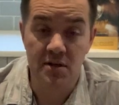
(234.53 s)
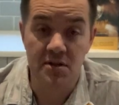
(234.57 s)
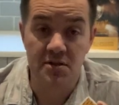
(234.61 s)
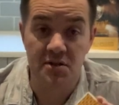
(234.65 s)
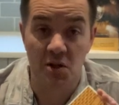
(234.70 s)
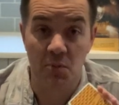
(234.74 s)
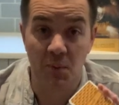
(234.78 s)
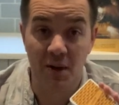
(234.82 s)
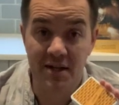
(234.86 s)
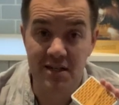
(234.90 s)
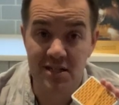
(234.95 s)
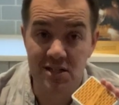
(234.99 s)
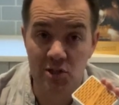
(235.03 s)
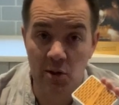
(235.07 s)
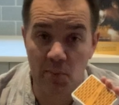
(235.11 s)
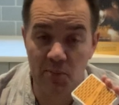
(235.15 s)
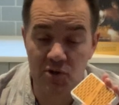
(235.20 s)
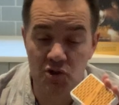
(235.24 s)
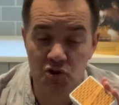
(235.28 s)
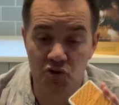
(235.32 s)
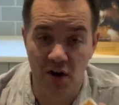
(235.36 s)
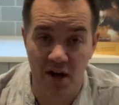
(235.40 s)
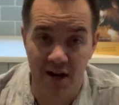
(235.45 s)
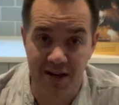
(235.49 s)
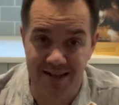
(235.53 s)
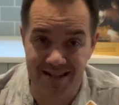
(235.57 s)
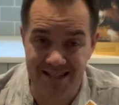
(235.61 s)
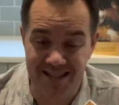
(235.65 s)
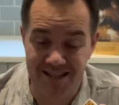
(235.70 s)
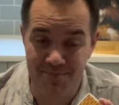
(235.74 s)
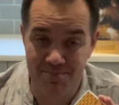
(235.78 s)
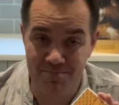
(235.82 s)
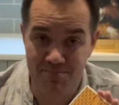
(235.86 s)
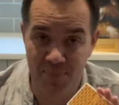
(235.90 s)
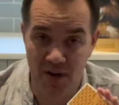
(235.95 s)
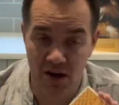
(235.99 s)
So the way to stop the train is
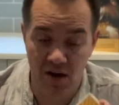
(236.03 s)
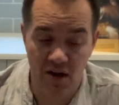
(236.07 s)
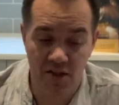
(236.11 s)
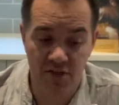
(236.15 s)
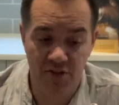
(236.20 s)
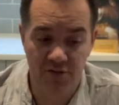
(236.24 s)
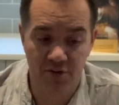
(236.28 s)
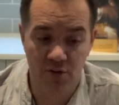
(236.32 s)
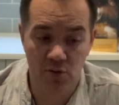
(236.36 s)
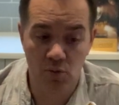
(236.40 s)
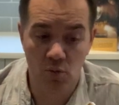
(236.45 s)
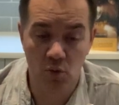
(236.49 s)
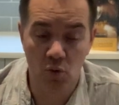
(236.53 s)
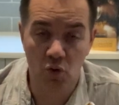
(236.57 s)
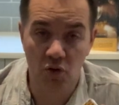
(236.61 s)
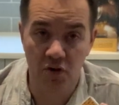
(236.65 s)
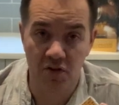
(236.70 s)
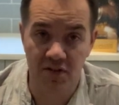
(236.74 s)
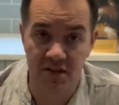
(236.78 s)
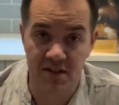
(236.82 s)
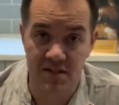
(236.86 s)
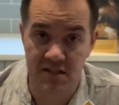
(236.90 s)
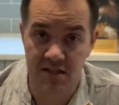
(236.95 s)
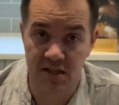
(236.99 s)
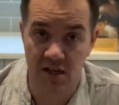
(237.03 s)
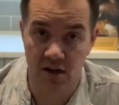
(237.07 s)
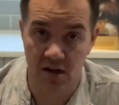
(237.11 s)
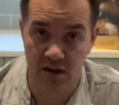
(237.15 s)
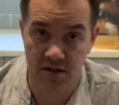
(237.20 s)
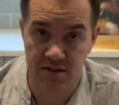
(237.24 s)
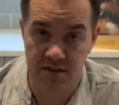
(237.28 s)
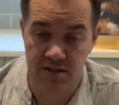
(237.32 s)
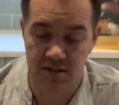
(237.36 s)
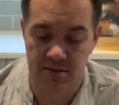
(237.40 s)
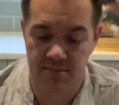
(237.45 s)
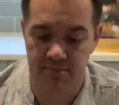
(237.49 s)
to burn through all of these
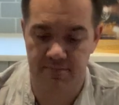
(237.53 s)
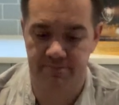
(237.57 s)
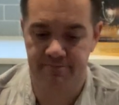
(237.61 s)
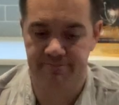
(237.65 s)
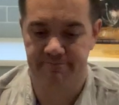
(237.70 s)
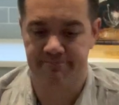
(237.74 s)
cards.